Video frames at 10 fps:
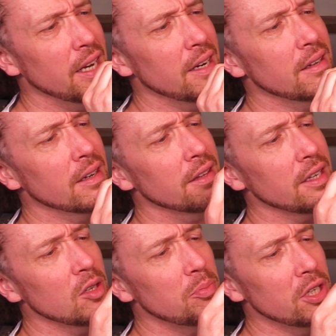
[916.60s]
then I
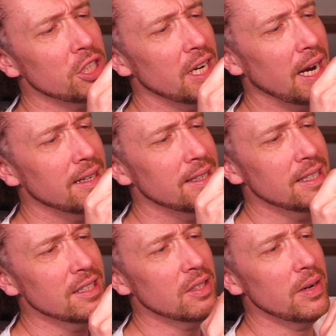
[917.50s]
think you push it out.
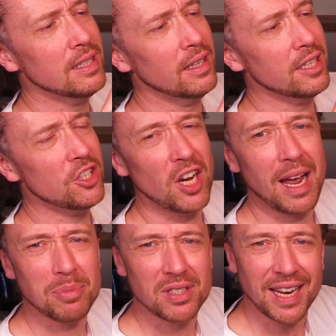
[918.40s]
So it's like a
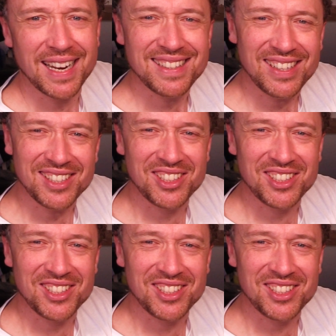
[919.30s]
chapstick. It's like a